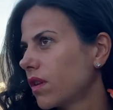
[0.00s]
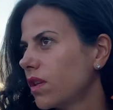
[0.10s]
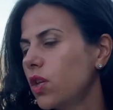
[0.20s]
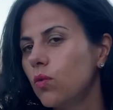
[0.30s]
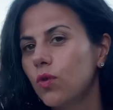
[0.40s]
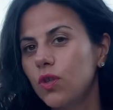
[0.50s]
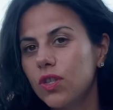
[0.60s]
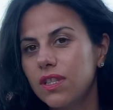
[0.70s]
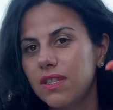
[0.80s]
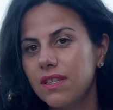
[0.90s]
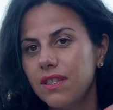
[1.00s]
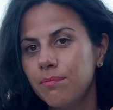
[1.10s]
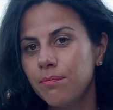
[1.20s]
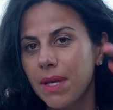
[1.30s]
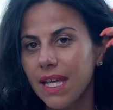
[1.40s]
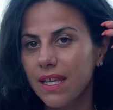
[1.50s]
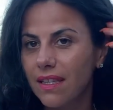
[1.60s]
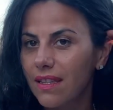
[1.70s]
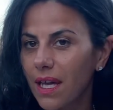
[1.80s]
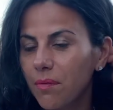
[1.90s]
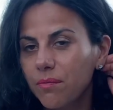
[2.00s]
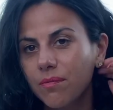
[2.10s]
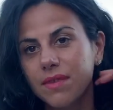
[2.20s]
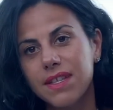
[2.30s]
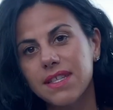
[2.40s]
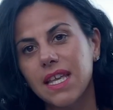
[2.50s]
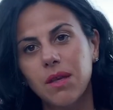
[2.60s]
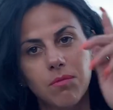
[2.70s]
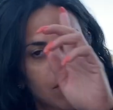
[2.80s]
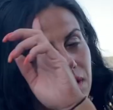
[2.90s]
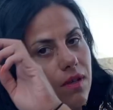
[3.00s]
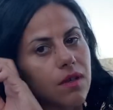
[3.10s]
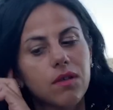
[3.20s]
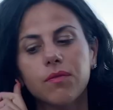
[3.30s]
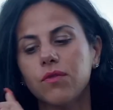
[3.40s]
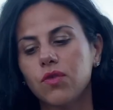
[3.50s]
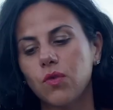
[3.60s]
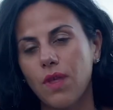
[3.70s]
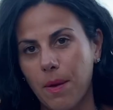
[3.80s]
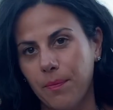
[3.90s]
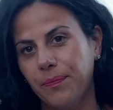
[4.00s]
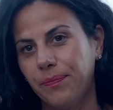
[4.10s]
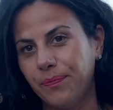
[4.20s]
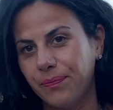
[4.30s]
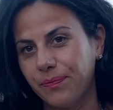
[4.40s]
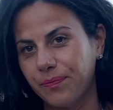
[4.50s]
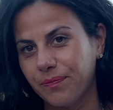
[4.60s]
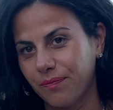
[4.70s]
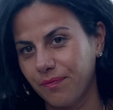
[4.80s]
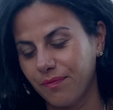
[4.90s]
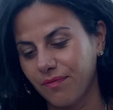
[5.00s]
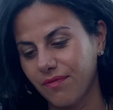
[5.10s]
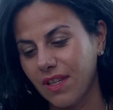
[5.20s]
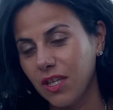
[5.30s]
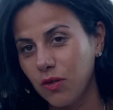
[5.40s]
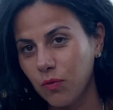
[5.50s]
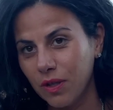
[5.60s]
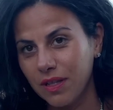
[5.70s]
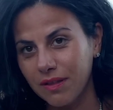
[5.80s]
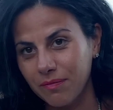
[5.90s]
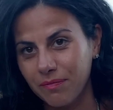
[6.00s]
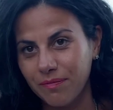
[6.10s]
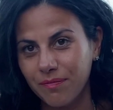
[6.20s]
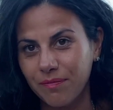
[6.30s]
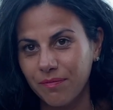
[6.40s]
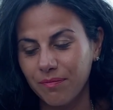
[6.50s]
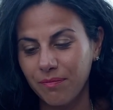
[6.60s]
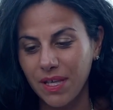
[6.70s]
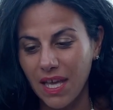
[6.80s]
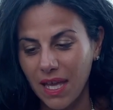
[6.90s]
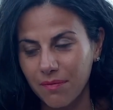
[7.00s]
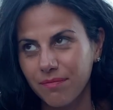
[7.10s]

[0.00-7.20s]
you will make them the same to them, that you will behave.